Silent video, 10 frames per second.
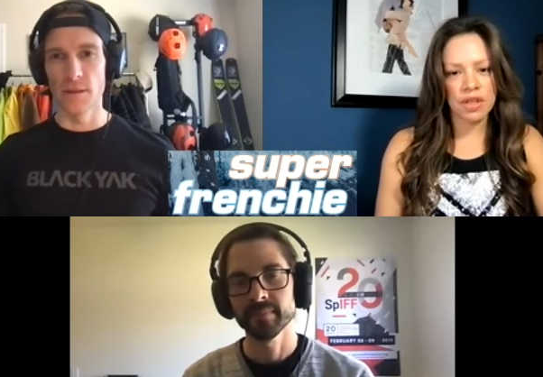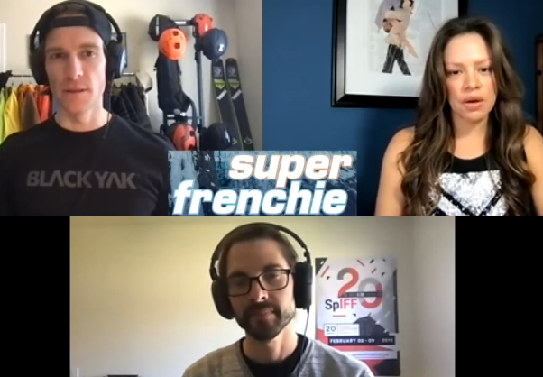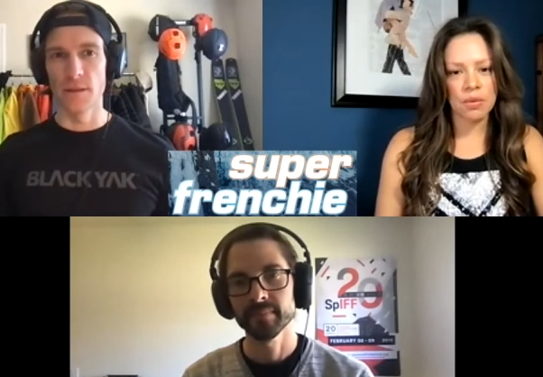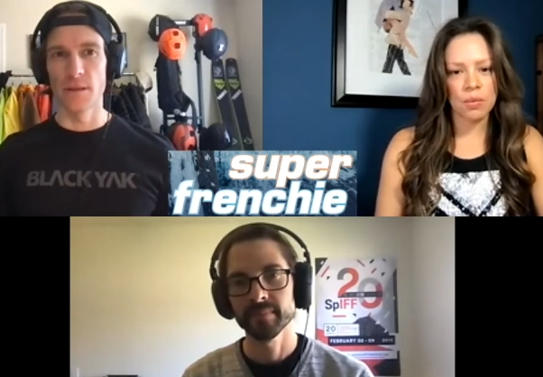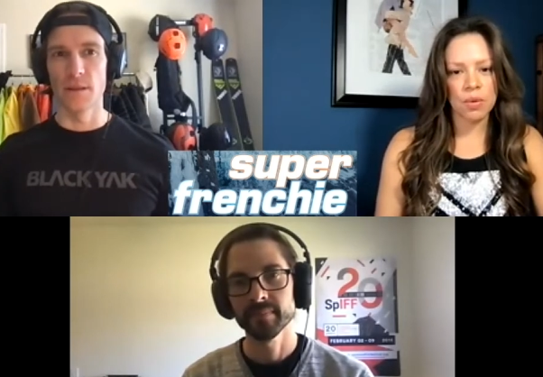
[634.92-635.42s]

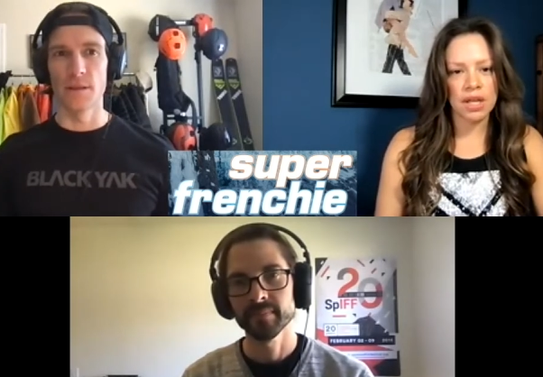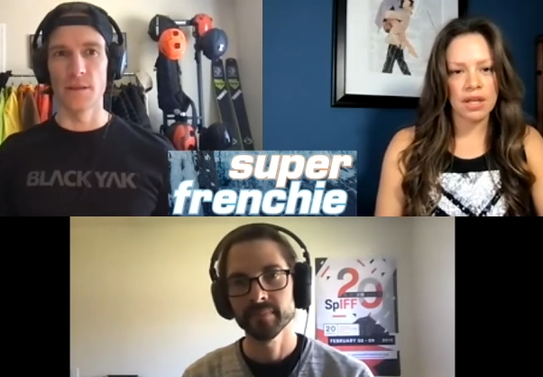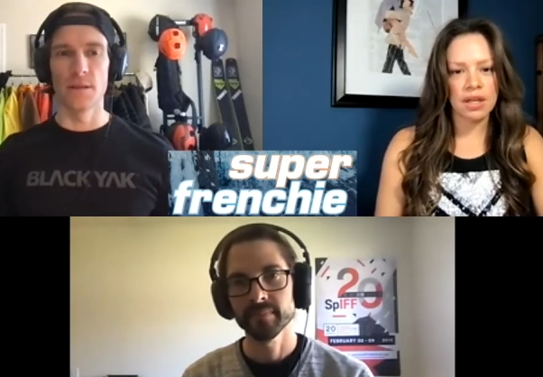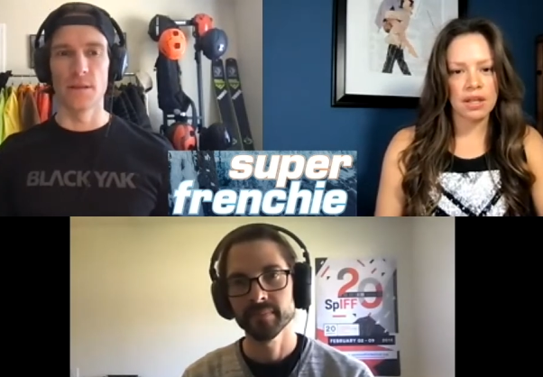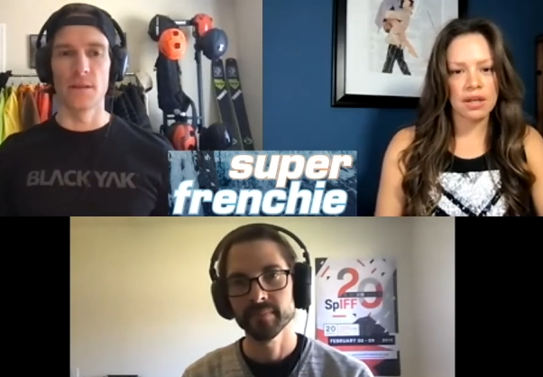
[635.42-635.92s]

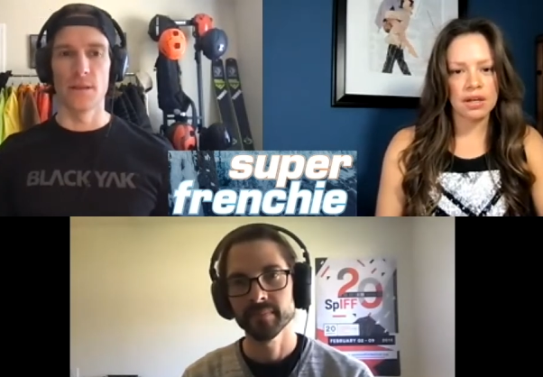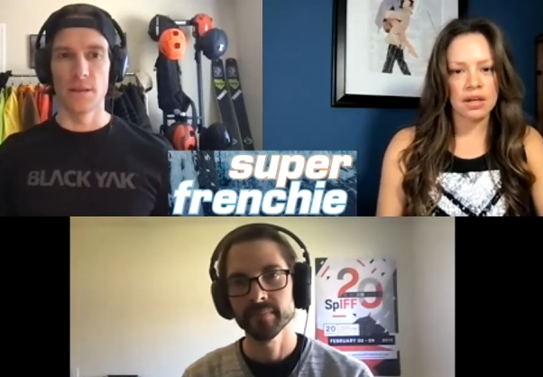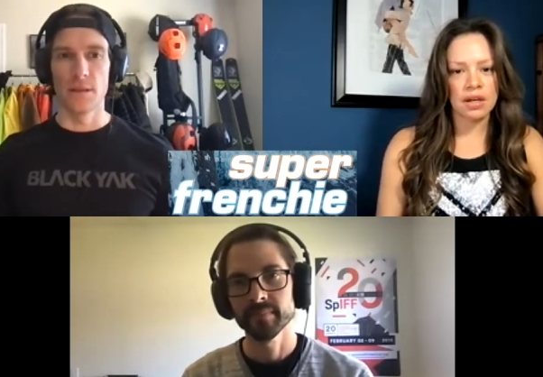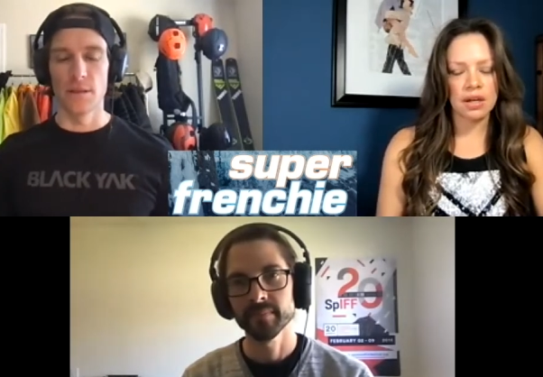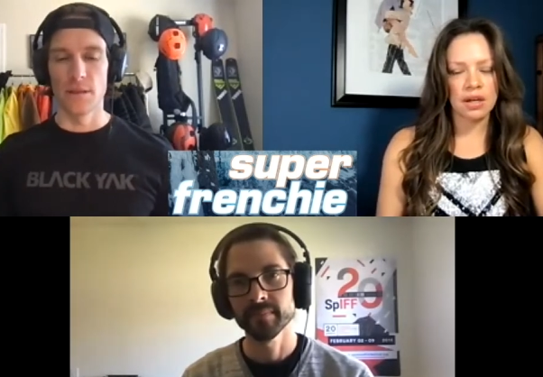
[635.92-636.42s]
Speaker 1: when
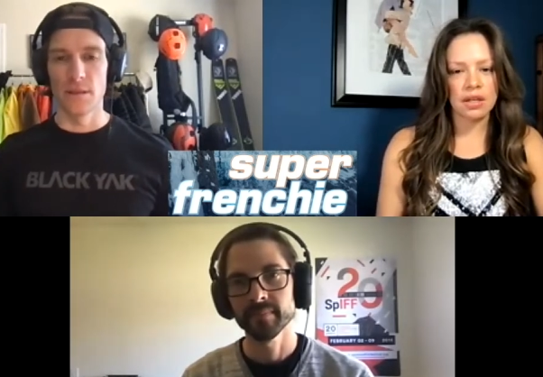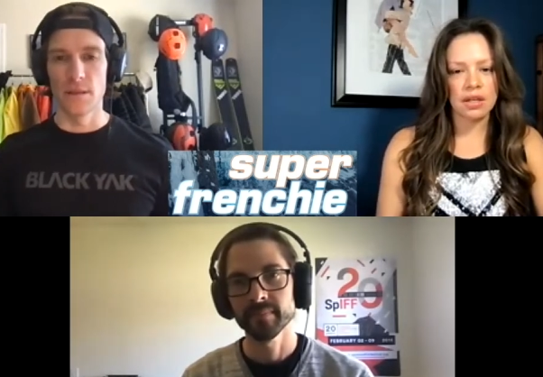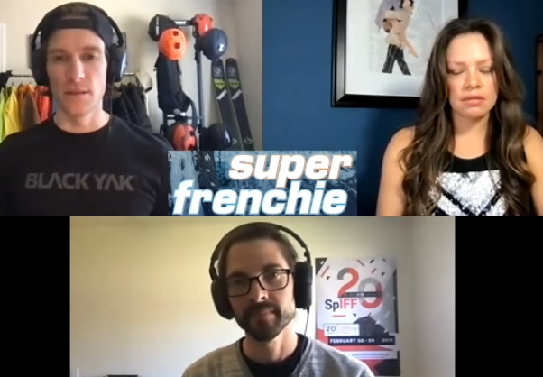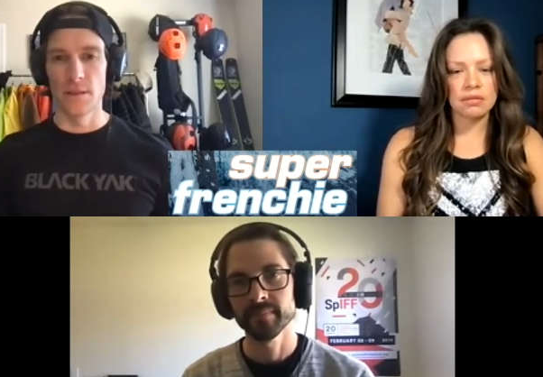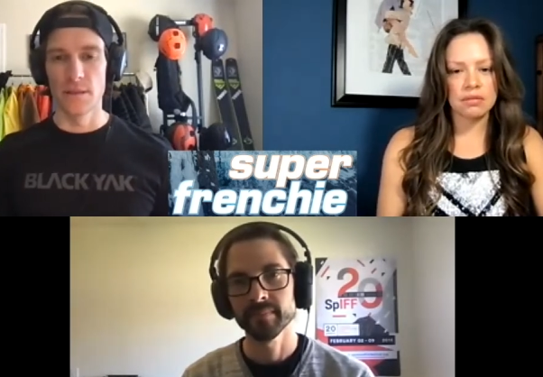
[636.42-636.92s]
uh,
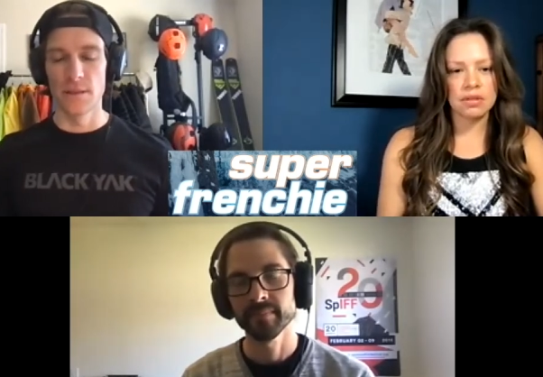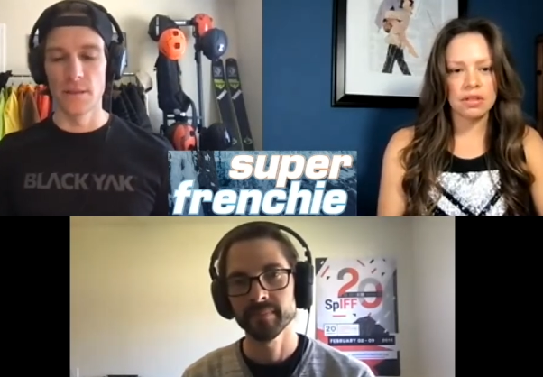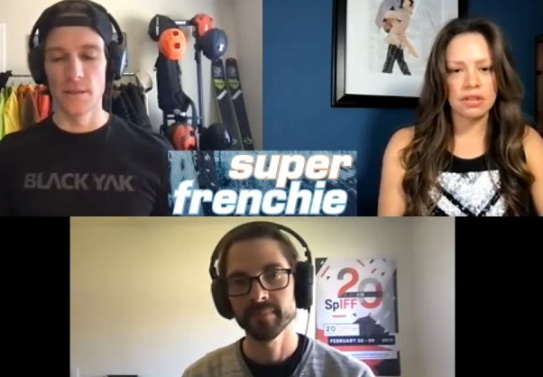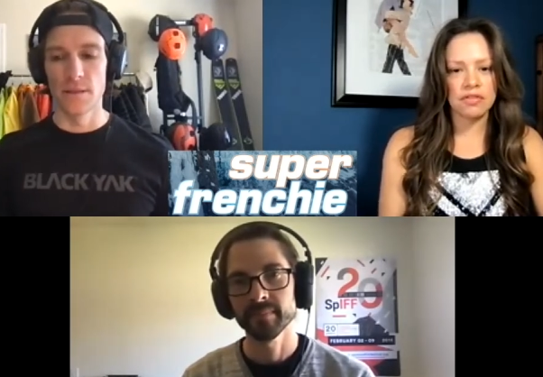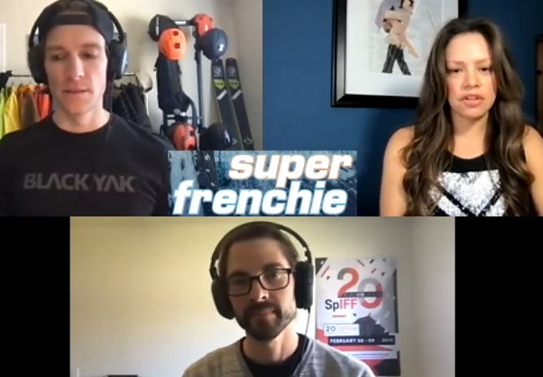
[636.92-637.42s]
the
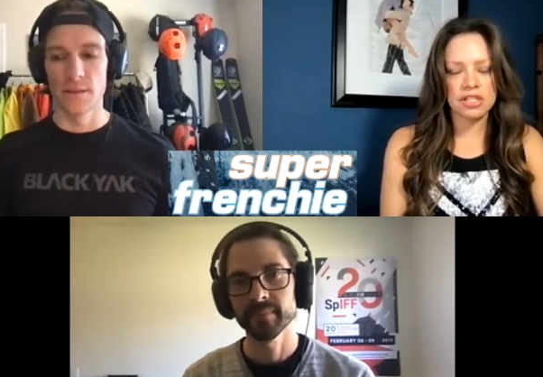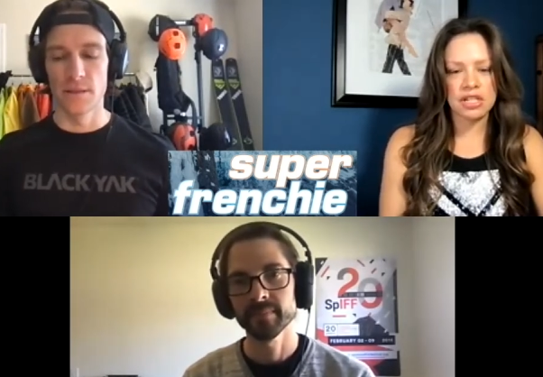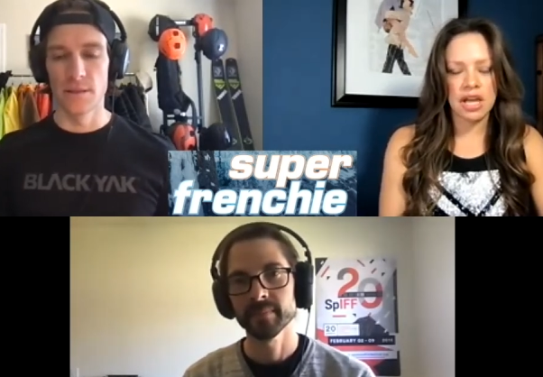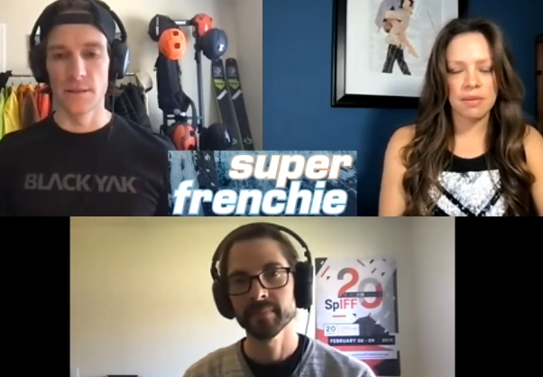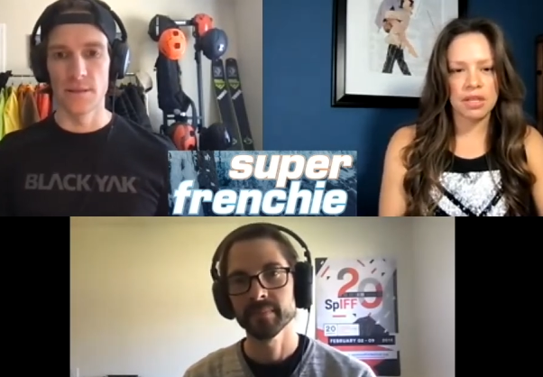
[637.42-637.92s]
first time
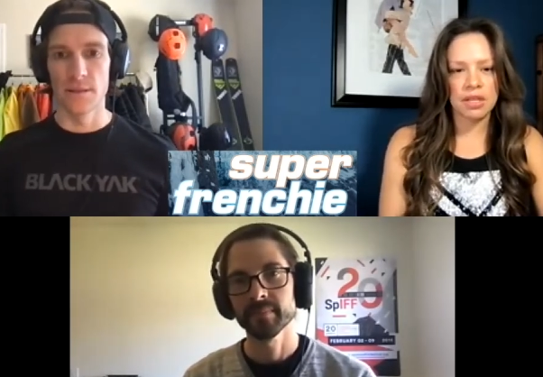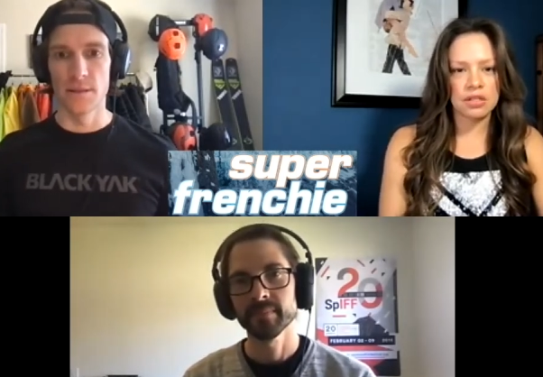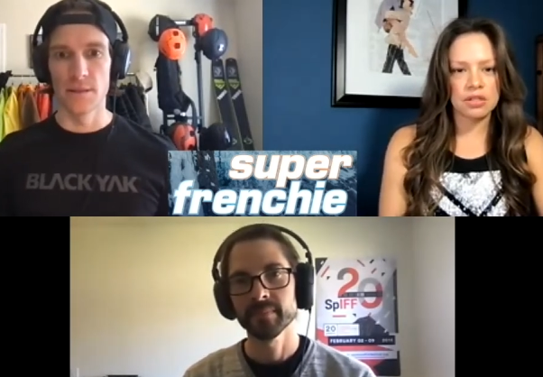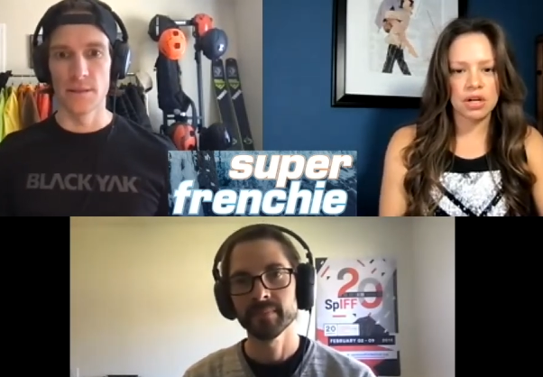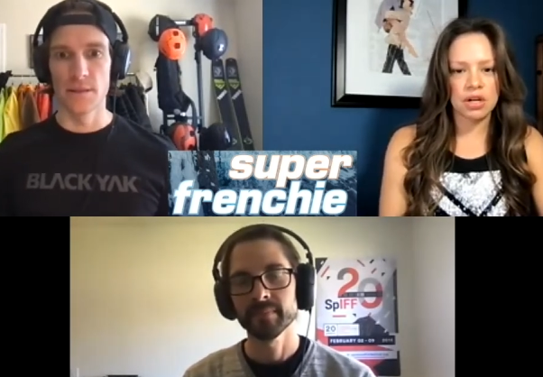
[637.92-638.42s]
he
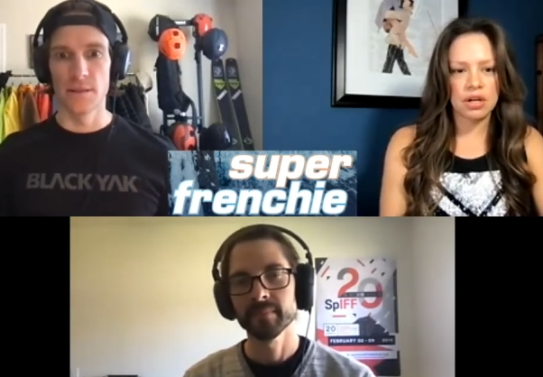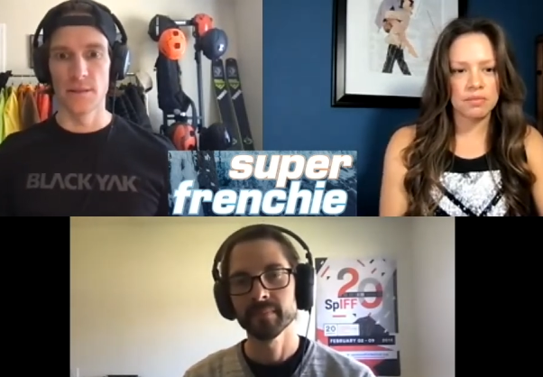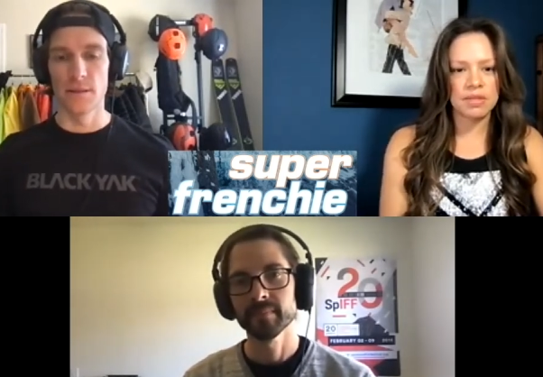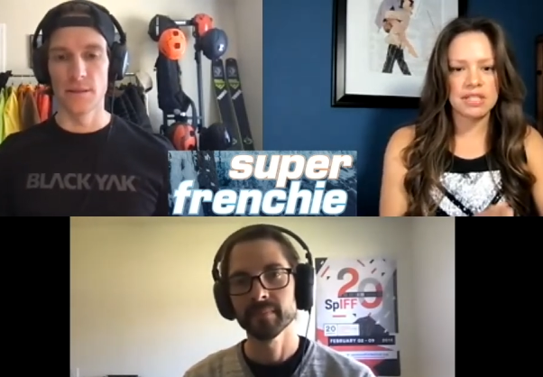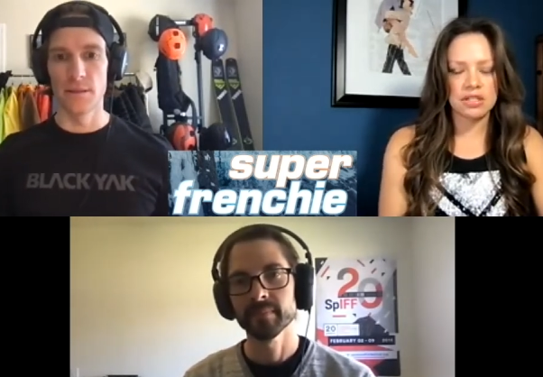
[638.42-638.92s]
tried,
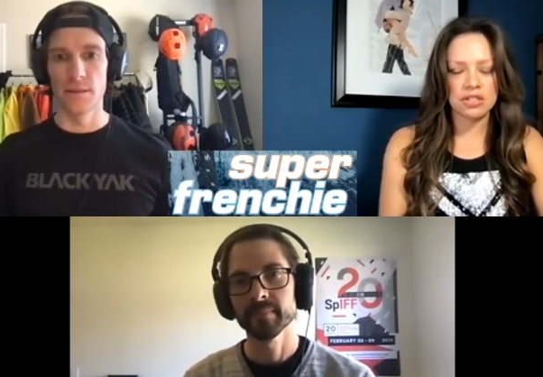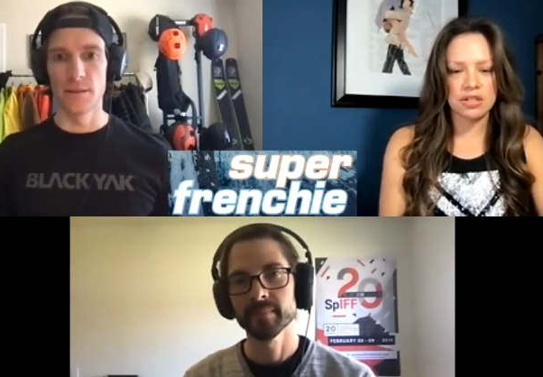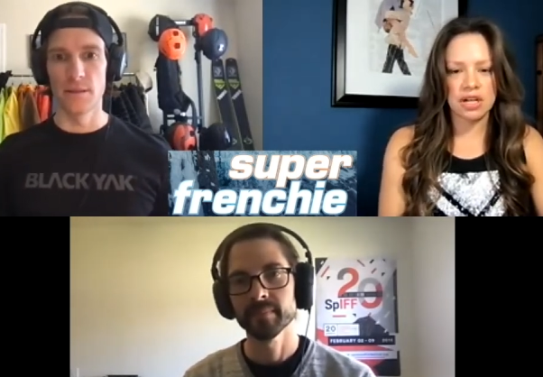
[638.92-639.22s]
Matthias tries